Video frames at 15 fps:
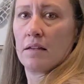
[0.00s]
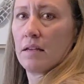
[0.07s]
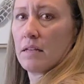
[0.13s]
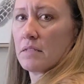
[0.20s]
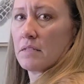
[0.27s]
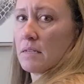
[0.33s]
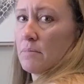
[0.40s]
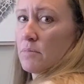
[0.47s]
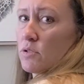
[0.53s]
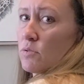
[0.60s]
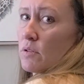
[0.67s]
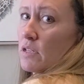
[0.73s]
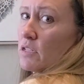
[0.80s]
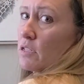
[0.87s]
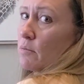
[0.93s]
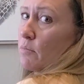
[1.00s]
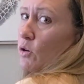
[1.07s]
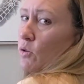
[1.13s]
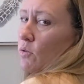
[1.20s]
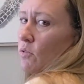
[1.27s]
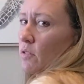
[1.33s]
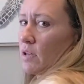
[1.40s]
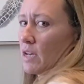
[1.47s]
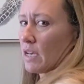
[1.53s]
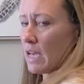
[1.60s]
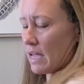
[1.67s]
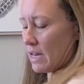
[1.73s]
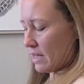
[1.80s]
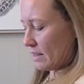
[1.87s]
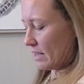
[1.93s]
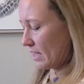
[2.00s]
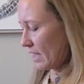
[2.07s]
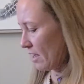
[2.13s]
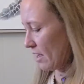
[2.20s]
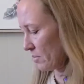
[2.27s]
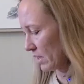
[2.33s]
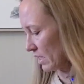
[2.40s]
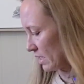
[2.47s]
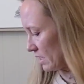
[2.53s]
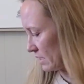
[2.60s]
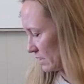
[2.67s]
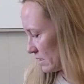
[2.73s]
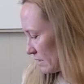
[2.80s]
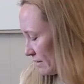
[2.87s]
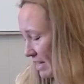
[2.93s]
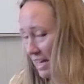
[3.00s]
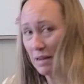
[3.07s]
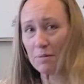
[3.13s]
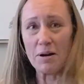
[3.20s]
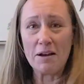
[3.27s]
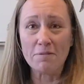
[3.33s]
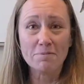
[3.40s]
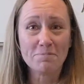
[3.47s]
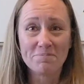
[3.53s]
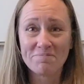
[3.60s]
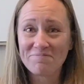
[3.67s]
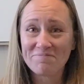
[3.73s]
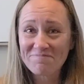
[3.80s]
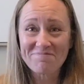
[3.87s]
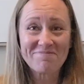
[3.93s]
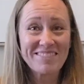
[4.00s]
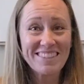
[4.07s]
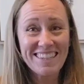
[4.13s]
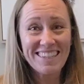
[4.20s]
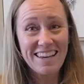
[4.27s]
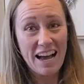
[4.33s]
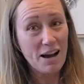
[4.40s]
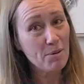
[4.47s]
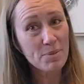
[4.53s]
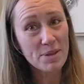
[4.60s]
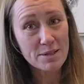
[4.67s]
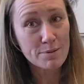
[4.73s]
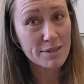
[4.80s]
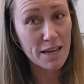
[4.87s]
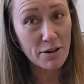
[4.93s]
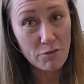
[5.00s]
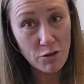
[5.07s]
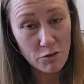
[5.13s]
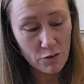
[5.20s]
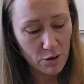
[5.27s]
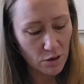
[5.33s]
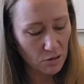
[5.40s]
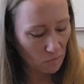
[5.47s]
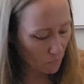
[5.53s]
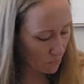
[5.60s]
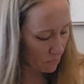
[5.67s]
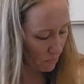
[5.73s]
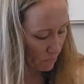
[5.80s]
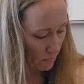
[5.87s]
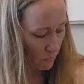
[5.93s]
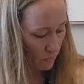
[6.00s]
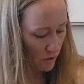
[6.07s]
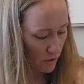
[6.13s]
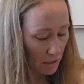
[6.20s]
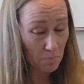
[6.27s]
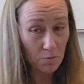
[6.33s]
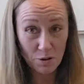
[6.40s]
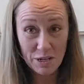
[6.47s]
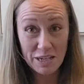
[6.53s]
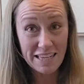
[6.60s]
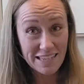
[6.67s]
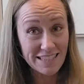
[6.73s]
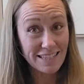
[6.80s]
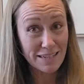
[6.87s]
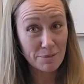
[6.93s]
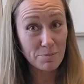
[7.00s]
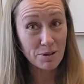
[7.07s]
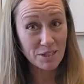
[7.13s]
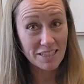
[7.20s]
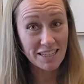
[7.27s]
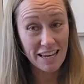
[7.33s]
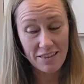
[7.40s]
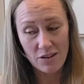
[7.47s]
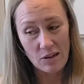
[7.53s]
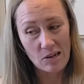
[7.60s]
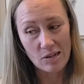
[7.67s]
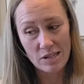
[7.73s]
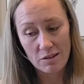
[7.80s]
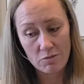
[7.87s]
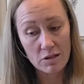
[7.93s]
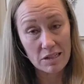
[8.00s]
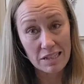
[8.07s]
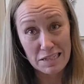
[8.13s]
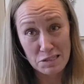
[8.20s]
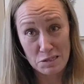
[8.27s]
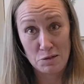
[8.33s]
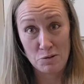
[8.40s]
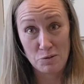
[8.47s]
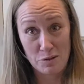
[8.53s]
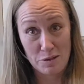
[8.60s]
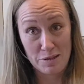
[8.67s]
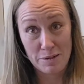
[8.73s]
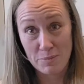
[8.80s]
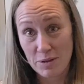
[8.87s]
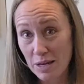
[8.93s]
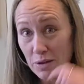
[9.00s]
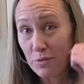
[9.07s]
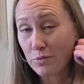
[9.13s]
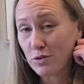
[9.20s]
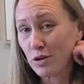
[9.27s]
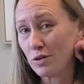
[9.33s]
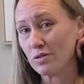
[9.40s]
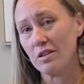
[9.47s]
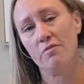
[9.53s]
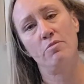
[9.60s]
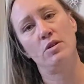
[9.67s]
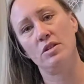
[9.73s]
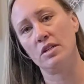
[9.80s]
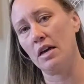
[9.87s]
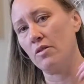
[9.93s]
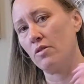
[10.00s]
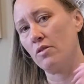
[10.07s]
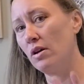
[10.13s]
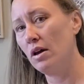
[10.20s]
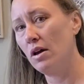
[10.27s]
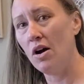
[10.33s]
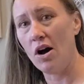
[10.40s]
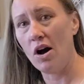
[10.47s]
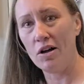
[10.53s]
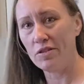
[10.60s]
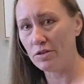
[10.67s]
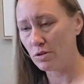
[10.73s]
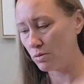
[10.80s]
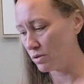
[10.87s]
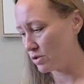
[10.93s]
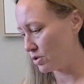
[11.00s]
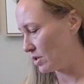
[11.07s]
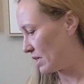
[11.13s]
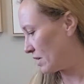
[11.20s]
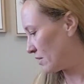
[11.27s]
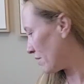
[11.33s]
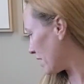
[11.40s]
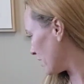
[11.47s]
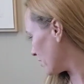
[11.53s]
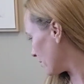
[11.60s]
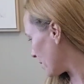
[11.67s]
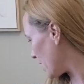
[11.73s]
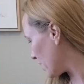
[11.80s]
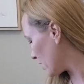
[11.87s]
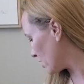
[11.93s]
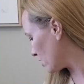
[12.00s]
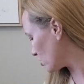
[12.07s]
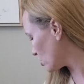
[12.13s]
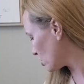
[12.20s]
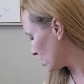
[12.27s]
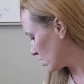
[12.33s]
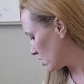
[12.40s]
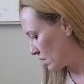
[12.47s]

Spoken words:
It seems really smooth. Again, I like how big it is. Anyway, I hope this was helpful for you. Really pretty easy to put together. Definitely easier than some of the other chairs I've put together. All the tools you need right in the package.